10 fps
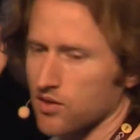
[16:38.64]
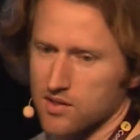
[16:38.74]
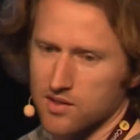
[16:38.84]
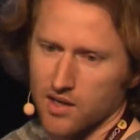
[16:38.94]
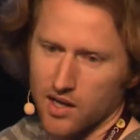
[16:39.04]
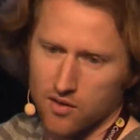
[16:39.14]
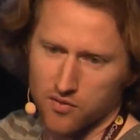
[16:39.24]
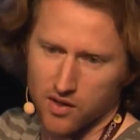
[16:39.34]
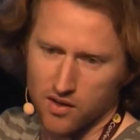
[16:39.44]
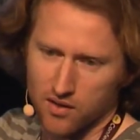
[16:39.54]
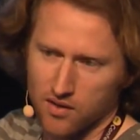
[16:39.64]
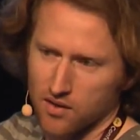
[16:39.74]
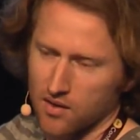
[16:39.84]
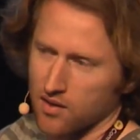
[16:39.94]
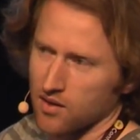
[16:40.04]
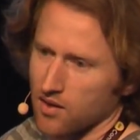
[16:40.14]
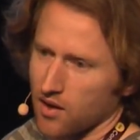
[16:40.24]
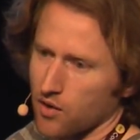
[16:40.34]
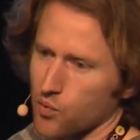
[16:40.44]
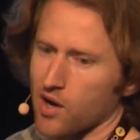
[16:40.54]
this is kind of a
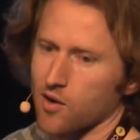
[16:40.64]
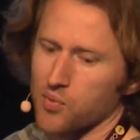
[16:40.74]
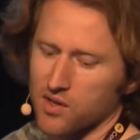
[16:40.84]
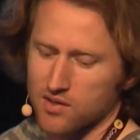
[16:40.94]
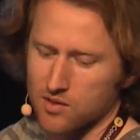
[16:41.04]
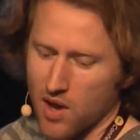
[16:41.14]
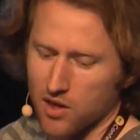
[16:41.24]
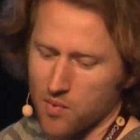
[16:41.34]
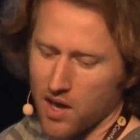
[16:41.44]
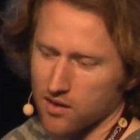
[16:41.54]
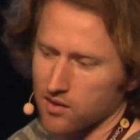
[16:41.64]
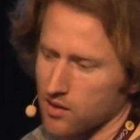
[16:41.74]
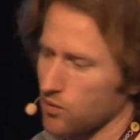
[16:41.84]
rare beast mathematically.